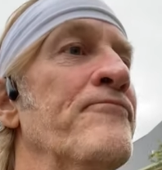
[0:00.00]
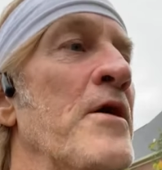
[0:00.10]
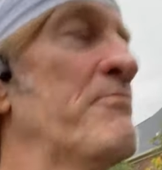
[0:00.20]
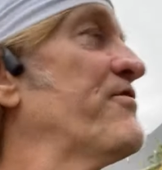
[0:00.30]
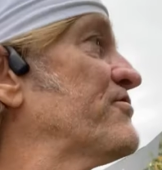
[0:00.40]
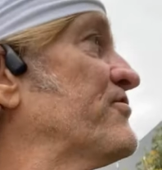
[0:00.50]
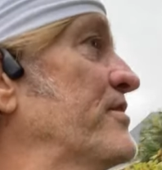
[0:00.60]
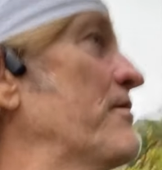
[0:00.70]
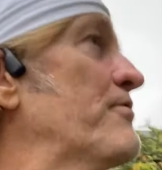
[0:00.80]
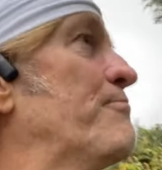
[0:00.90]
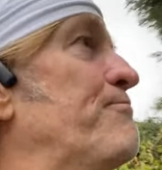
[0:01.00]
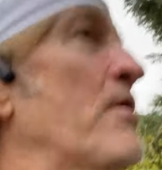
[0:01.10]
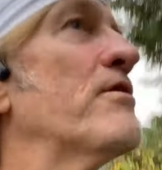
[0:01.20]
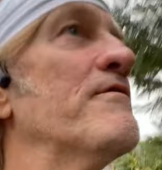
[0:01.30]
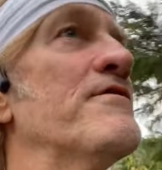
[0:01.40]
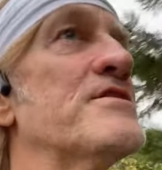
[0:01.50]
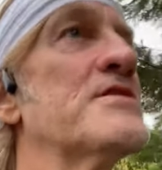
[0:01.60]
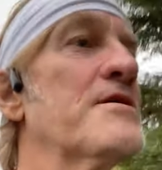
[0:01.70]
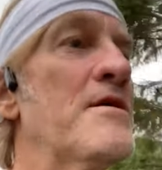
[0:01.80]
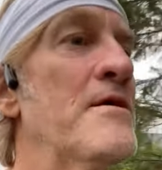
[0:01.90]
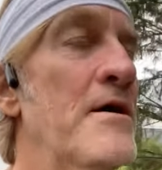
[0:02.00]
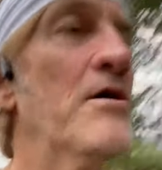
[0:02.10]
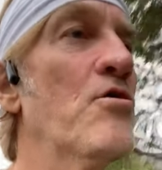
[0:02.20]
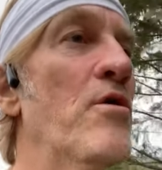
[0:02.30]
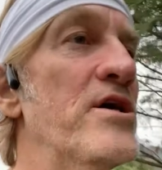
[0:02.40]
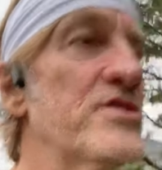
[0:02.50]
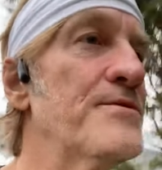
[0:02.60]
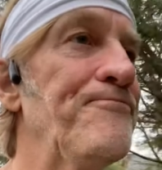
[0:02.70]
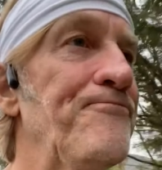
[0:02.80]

But there's another part of this equation